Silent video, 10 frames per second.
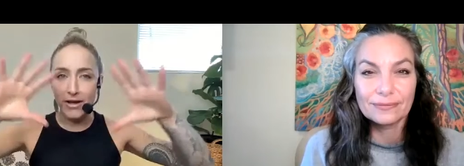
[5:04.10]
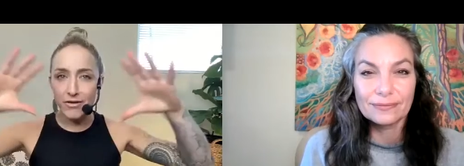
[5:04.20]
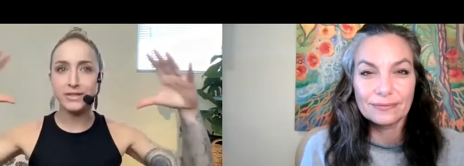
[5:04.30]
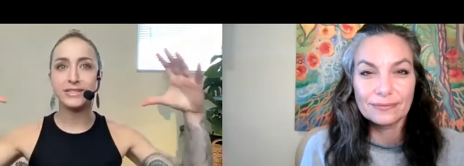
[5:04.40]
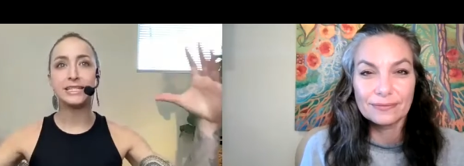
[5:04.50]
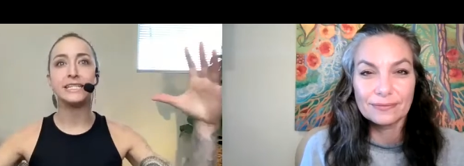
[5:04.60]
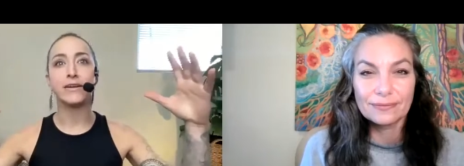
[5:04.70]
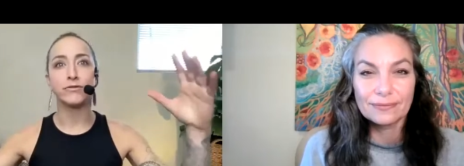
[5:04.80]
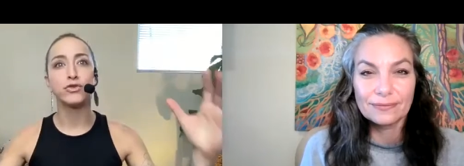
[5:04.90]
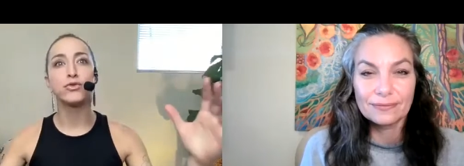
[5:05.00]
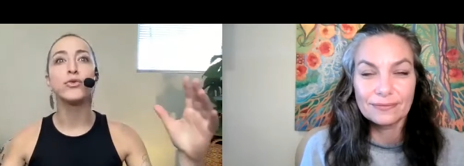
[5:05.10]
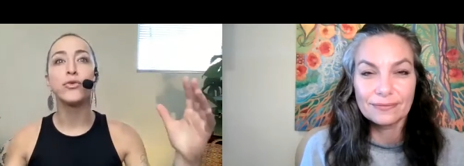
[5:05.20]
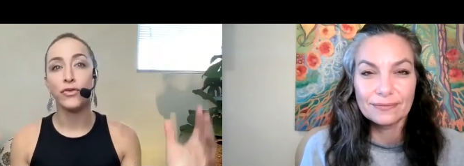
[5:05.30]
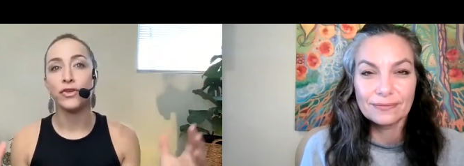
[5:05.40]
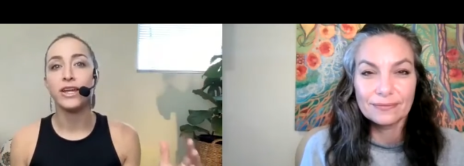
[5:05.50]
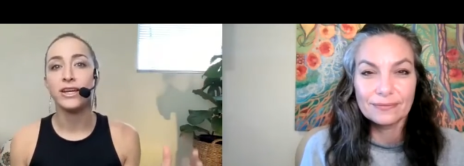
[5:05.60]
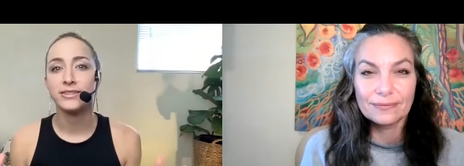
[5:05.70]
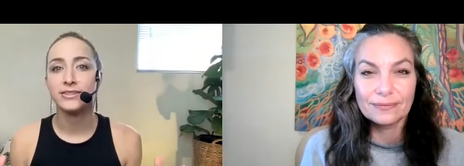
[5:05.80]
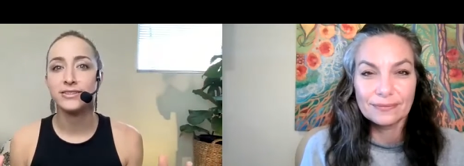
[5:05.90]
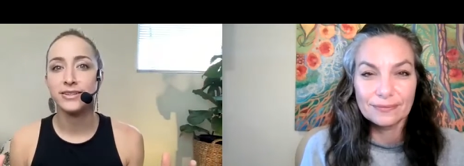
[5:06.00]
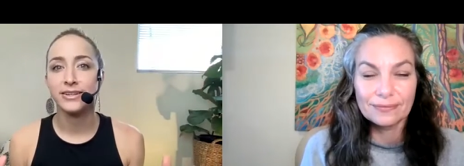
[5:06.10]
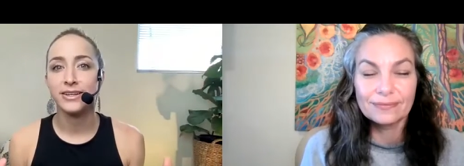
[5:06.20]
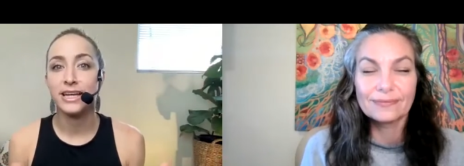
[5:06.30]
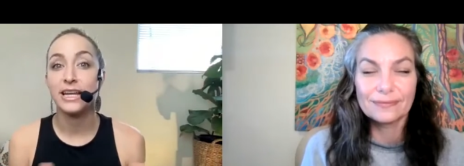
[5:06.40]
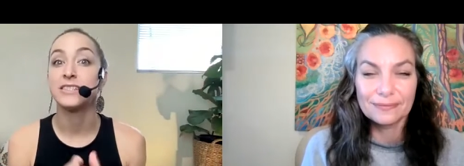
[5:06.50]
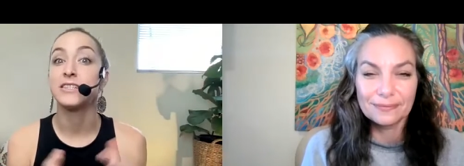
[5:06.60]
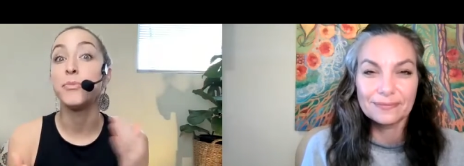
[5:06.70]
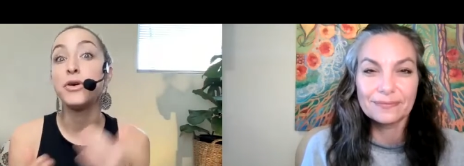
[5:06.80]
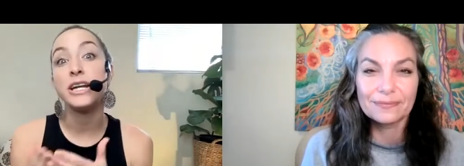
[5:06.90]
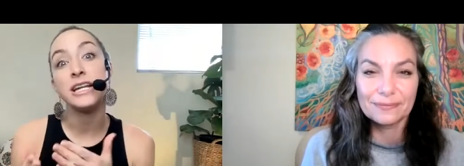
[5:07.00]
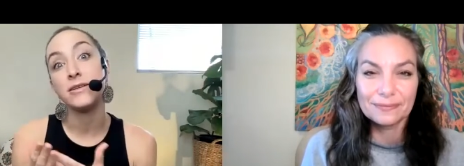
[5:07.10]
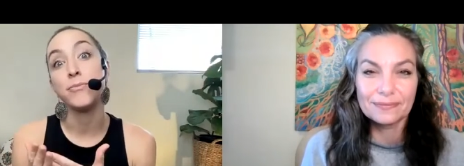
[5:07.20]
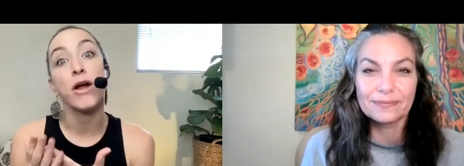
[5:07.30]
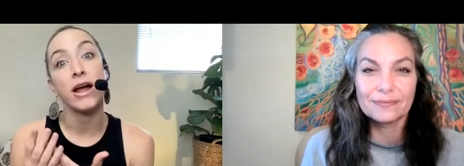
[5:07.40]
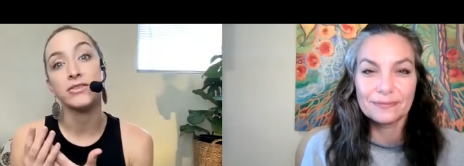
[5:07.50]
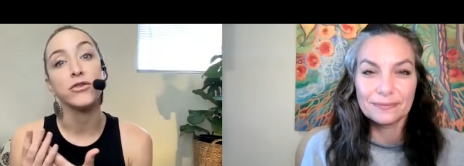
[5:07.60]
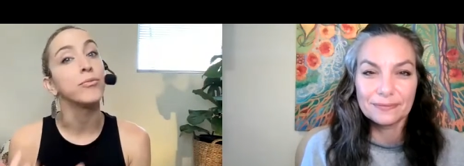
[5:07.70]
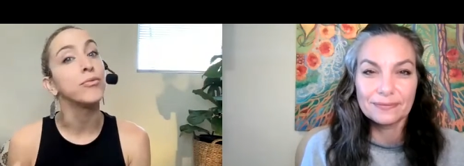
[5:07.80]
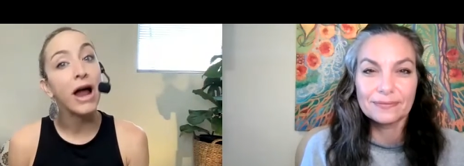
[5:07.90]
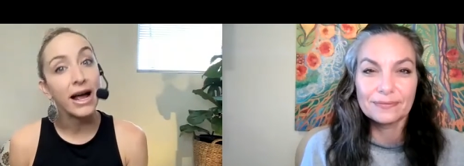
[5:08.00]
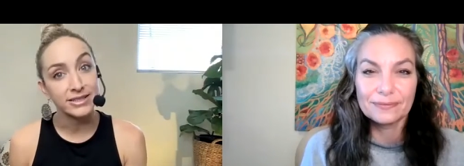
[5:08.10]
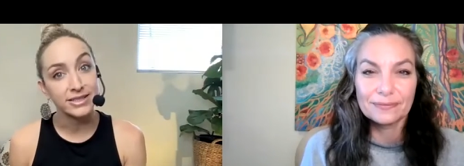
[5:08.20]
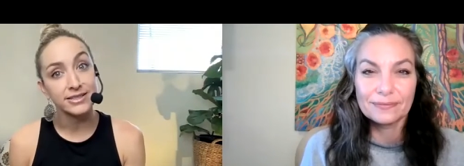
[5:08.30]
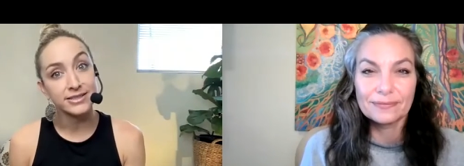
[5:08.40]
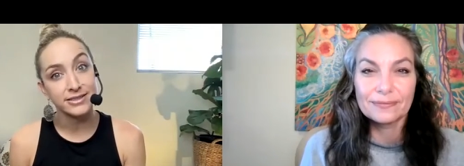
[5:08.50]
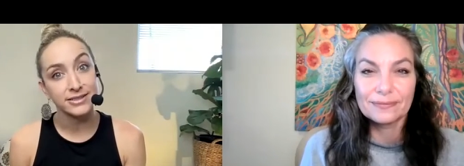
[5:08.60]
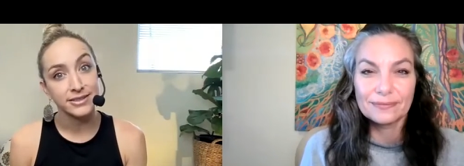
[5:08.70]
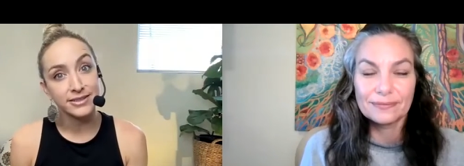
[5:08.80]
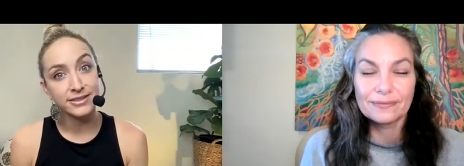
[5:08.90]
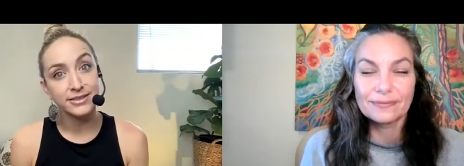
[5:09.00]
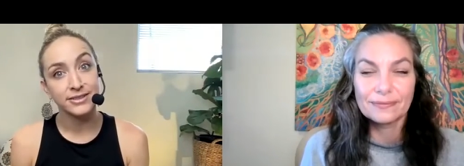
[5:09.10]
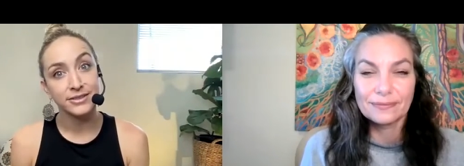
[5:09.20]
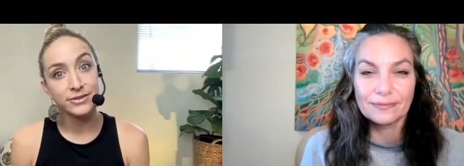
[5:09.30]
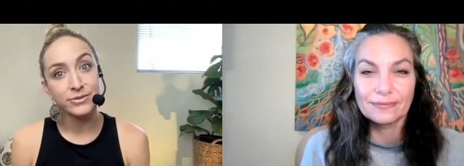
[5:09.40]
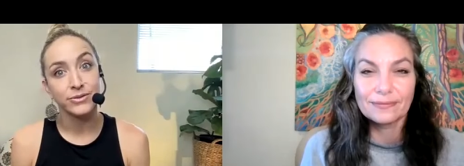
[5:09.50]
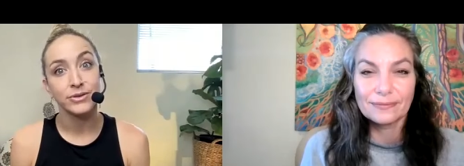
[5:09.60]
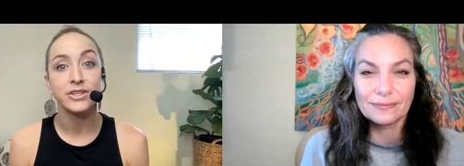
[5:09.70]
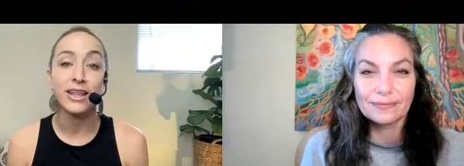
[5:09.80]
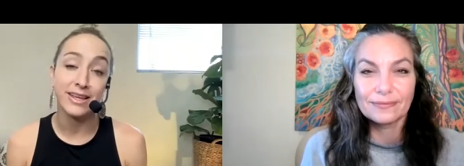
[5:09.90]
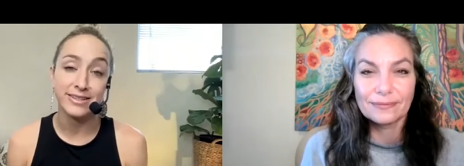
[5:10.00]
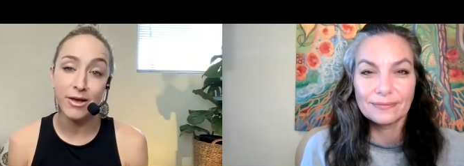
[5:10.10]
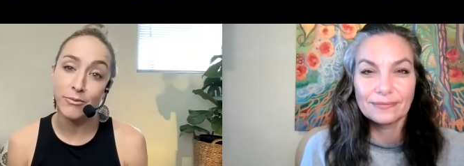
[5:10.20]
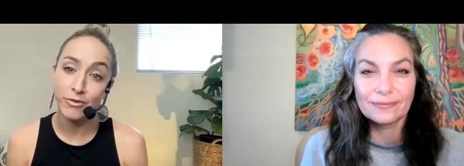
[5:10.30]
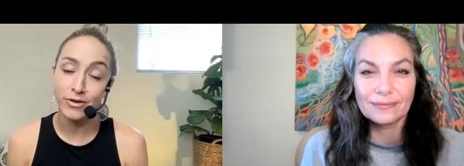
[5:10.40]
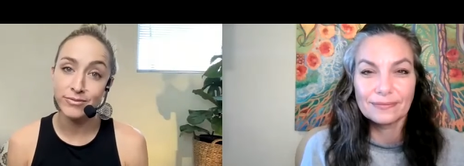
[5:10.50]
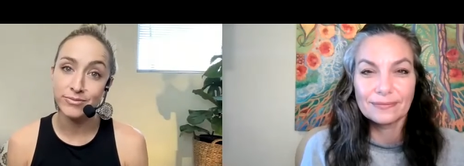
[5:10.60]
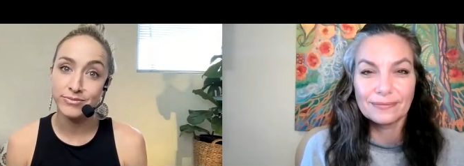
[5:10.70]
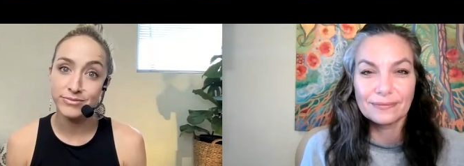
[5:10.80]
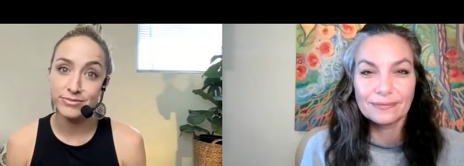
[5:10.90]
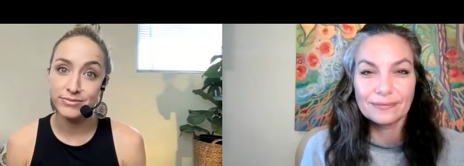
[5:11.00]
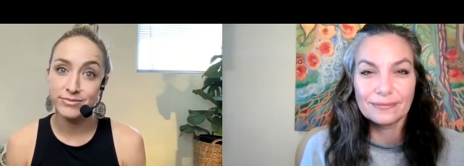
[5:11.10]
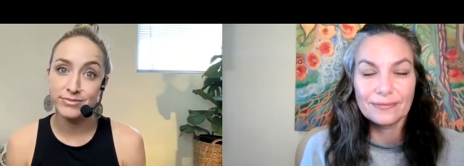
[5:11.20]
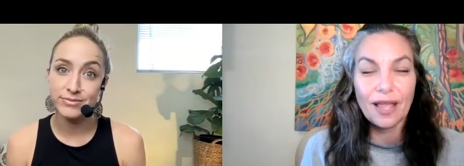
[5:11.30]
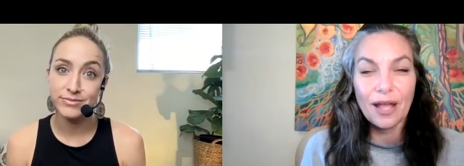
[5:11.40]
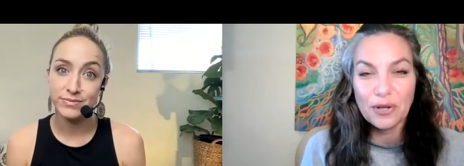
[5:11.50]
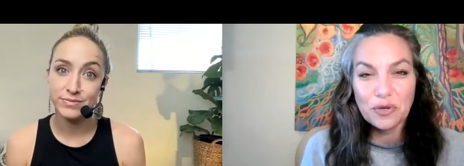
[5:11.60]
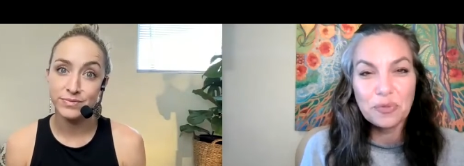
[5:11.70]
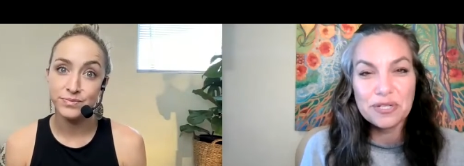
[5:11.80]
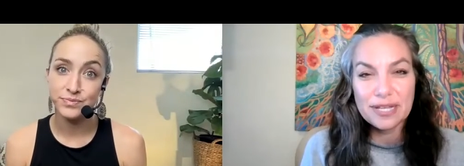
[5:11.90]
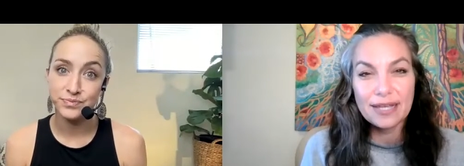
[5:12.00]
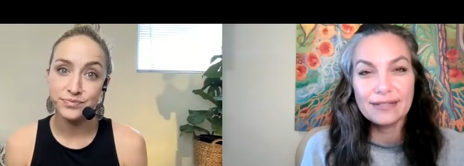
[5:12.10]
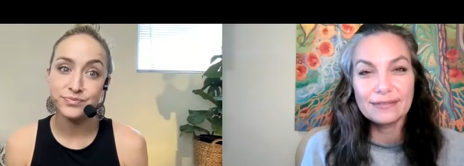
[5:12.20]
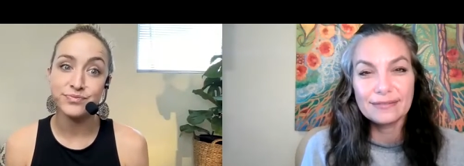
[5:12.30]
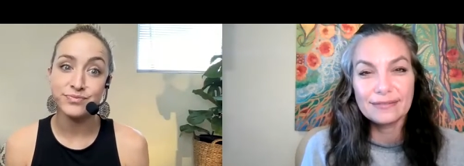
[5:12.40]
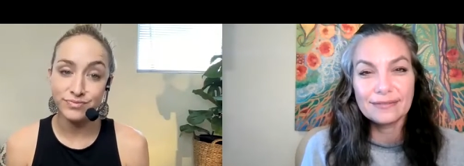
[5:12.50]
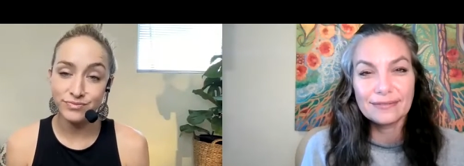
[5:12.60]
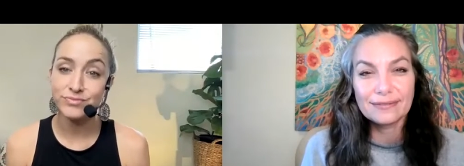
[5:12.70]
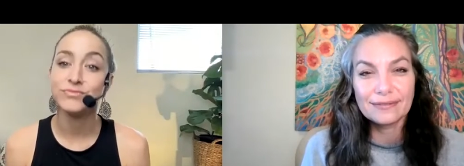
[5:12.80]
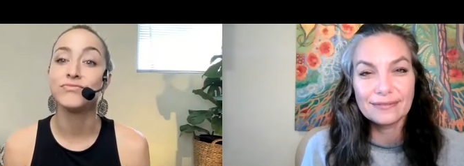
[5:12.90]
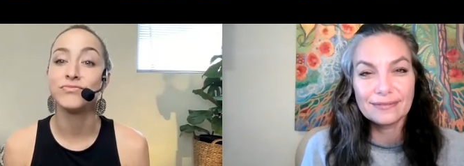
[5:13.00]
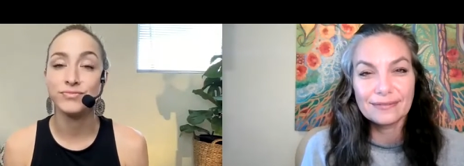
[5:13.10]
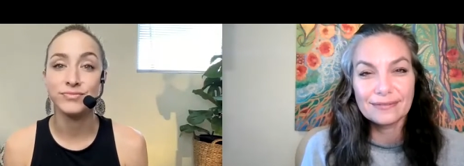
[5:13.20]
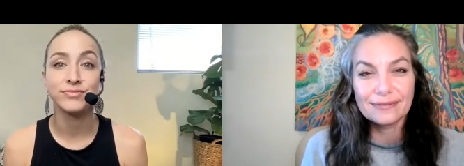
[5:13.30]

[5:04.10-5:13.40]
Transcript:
Speaker 1: oh, this idea of truthfulness and is to put it into practical practice, which I think is helpful. 100%. percent mm-hmm.